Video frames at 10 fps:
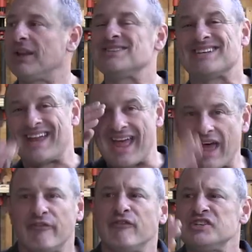place in
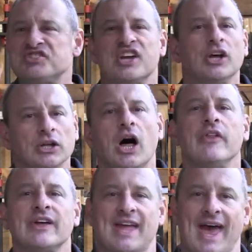every single
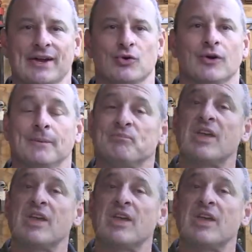other category.